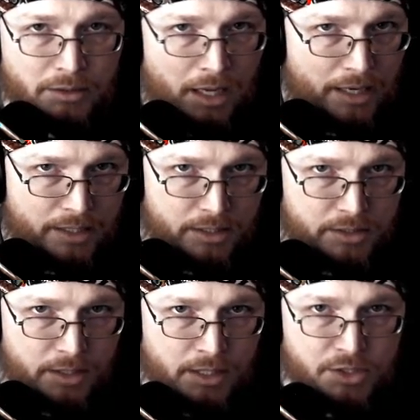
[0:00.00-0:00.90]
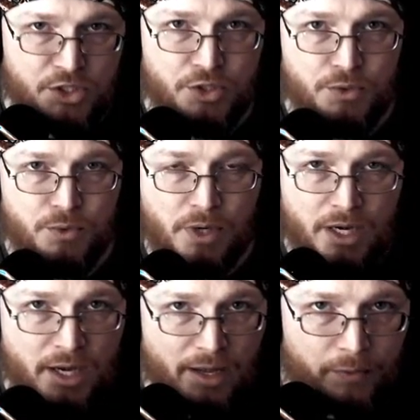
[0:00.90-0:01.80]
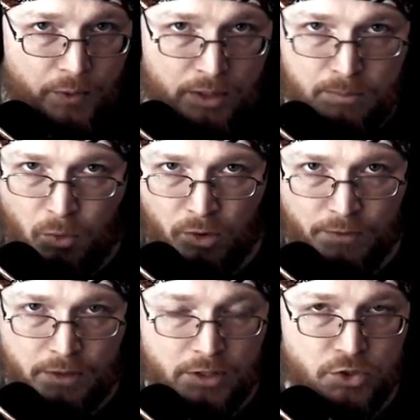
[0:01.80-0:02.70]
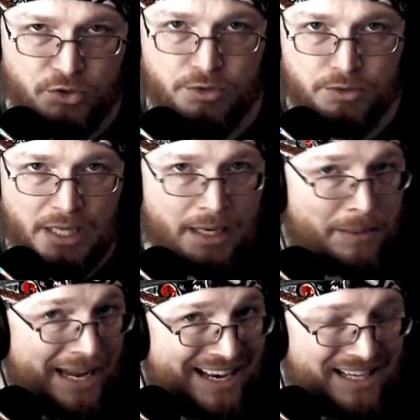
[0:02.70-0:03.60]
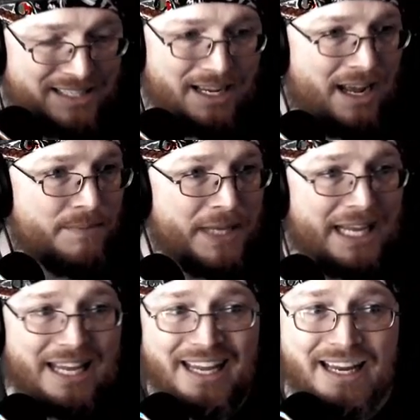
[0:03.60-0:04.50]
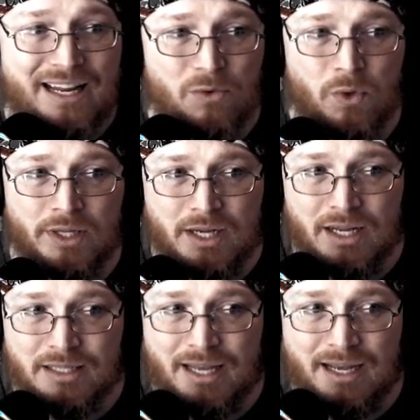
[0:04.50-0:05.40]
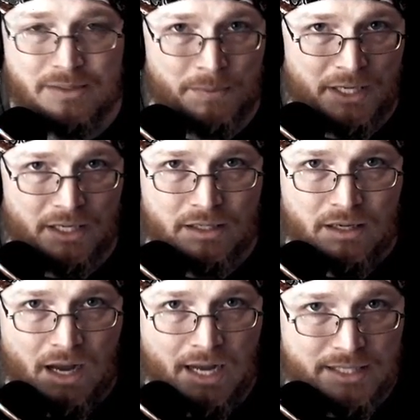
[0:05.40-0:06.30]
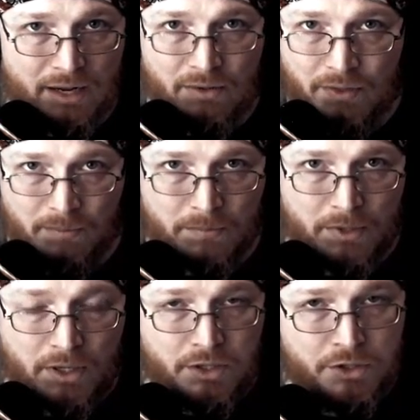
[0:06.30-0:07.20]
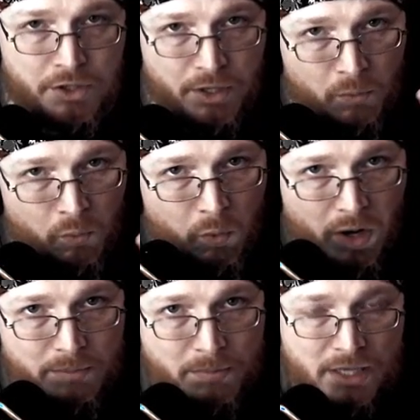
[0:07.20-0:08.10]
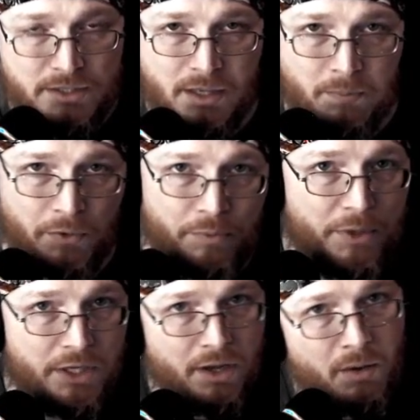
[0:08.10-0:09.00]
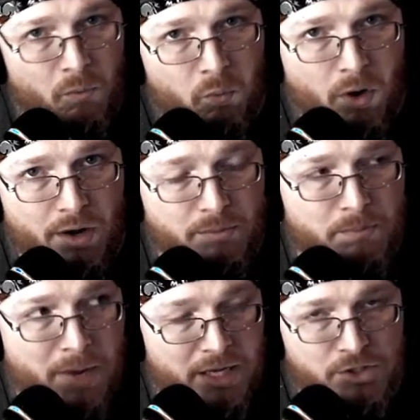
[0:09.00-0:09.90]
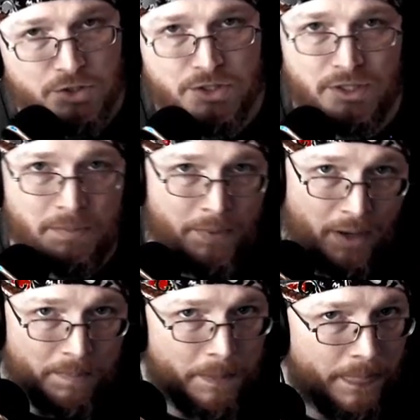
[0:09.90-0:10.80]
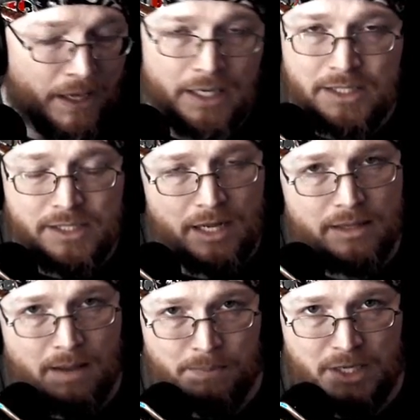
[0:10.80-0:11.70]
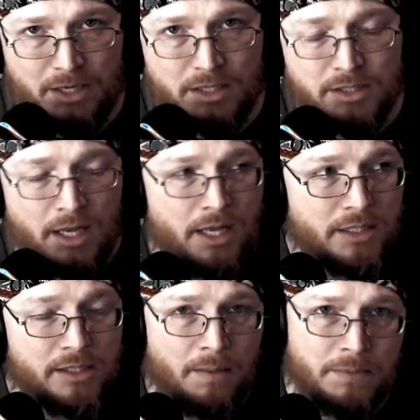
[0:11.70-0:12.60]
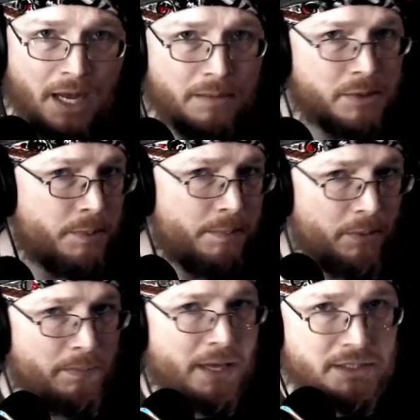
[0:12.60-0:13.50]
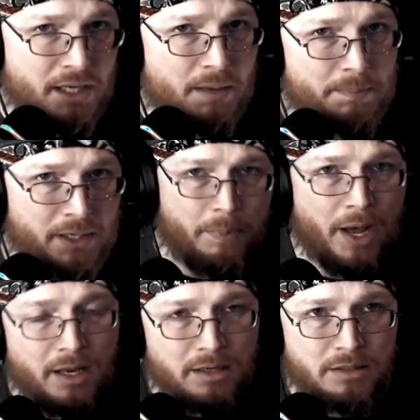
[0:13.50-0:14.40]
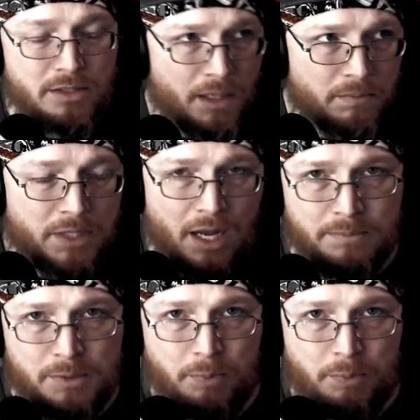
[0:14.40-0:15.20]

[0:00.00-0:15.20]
alliance is to nothing more than the truth. And anytime anyone contacts me, I tell them you get one mess up with me, you get one major slip up. And I say that because sometimes people mess up, but sometimes